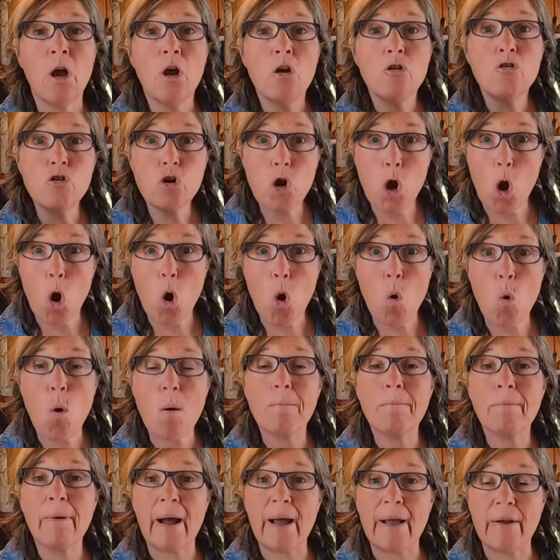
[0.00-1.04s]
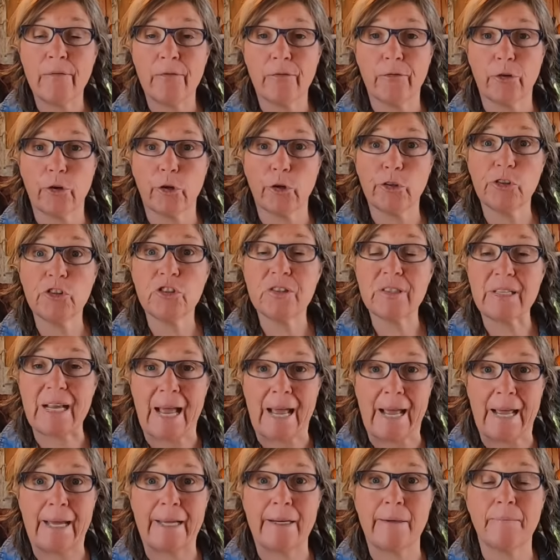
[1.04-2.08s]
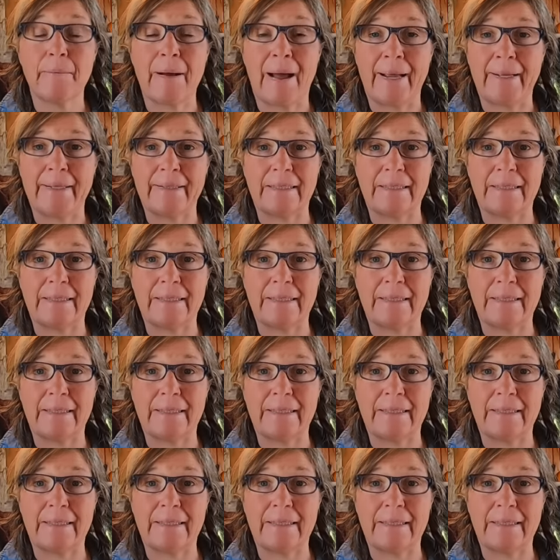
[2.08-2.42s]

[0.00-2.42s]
know my first and my